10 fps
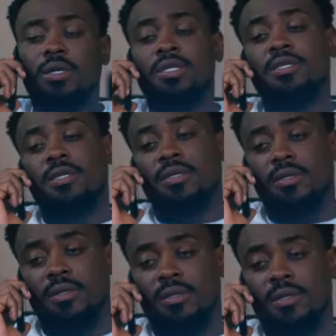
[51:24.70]
Listen,
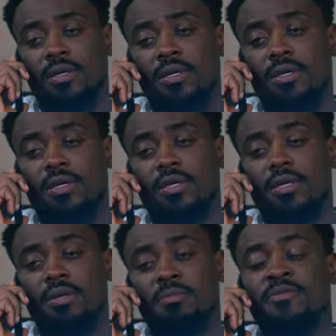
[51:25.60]

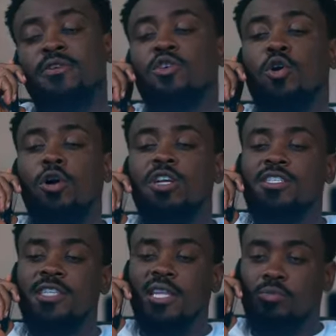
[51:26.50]
before you call a
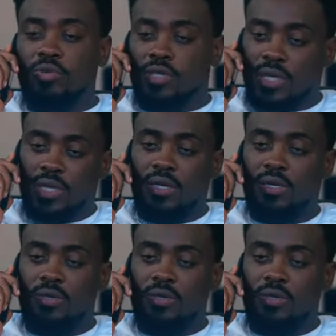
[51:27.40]
celebrity,